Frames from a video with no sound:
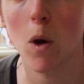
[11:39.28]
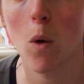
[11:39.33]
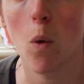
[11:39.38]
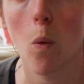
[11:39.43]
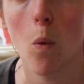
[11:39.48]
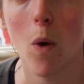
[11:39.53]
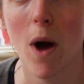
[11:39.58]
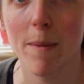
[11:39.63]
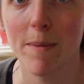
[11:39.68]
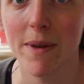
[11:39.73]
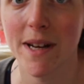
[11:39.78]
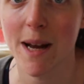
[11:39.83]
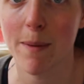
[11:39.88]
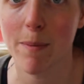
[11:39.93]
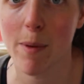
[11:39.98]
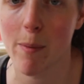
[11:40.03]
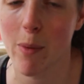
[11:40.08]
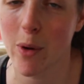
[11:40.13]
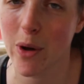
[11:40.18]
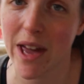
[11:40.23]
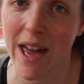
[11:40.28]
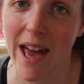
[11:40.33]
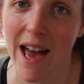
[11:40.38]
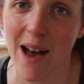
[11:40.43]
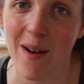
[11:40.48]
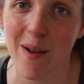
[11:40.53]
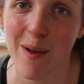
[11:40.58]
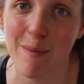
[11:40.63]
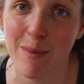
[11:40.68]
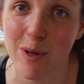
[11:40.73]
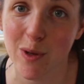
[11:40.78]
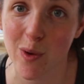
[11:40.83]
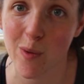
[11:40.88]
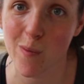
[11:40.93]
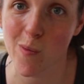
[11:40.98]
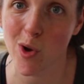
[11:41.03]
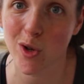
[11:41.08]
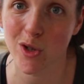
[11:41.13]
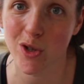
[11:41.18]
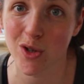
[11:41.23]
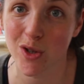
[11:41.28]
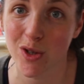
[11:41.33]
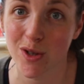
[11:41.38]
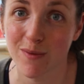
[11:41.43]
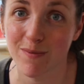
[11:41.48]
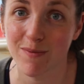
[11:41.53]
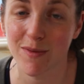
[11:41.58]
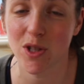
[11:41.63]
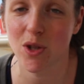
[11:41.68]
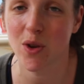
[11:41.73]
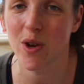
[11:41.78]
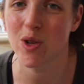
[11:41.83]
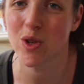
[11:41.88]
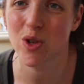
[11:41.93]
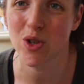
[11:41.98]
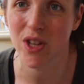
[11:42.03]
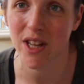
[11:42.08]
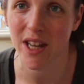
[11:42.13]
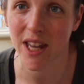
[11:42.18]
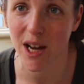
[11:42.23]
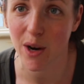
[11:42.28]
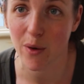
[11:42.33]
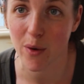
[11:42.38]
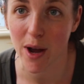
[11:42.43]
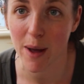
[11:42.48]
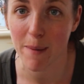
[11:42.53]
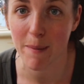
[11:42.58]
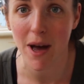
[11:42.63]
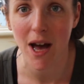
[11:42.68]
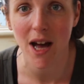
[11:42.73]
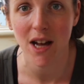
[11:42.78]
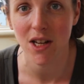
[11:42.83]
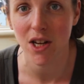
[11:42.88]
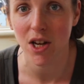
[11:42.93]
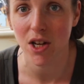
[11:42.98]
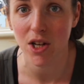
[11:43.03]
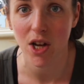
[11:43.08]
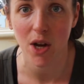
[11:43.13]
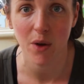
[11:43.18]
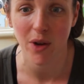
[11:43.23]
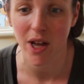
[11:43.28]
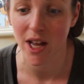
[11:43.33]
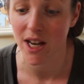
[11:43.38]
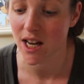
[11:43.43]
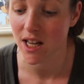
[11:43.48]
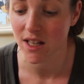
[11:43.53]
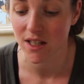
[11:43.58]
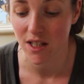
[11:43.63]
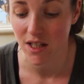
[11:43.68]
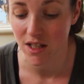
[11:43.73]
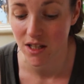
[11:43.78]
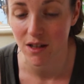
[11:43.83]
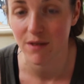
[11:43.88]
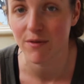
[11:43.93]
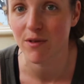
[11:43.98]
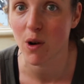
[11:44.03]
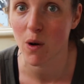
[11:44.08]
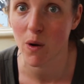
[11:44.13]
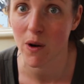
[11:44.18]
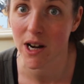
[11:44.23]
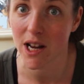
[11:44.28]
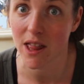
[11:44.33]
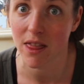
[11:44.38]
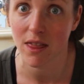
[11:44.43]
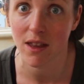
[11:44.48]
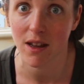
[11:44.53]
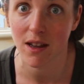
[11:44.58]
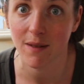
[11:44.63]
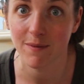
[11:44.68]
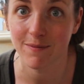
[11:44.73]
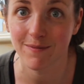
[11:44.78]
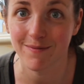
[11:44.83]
wipe your nappy bucket out in between washes so it doesn't get grim and you don't get nasty stuff growing in there.